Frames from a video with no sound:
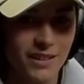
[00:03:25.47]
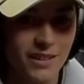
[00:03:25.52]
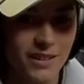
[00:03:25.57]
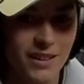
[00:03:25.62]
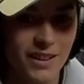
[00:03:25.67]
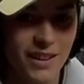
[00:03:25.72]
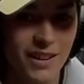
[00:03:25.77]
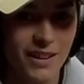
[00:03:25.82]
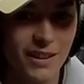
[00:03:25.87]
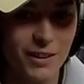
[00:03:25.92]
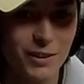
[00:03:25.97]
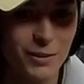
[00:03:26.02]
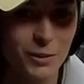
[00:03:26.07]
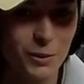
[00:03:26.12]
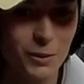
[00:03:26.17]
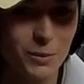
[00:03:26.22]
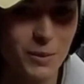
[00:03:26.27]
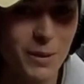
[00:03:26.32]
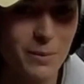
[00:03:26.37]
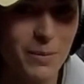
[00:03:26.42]
yeah, I
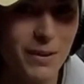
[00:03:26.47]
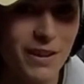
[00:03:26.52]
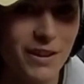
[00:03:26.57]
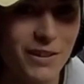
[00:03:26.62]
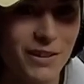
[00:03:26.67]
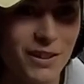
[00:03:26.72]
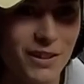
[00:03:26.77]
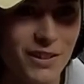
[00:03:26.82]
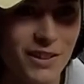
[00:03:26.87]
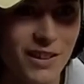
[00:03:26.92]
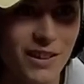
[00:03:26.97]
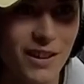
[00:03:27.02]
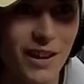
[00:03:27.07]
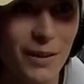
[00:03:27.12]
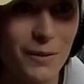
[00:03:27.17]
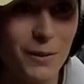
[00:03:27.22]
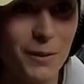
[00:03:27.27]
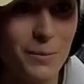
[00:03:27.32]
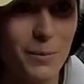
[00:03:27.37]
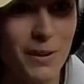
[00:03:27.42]
told my parents, I was like,
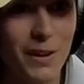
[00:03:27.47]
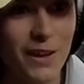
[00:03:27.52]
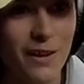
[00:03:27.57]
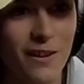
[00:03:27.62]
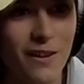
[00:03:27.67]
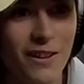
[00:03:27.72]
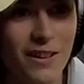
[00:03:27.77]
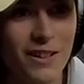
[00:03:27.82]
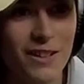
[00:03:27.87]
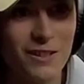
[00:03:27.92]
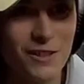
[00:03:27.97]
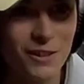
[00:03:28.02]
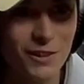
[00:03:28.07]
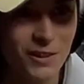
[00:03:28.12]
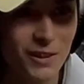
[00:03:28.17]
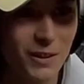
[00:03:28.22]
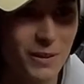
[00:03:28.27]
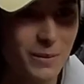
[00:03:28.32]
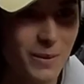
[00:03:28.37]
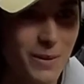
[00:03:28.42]
I want to play hockey
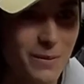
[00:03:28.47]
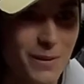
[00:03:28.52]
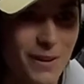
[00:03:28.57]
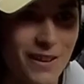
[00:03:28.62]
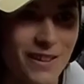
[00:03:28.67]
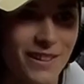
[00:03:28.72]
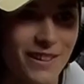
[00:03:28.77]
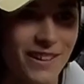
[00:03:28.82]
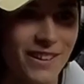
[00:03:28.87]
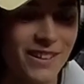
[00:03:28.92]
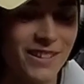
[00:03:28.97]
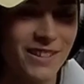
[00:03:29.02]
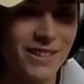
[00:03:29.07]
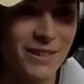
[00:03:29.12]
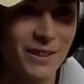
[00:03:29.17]
just like my brother.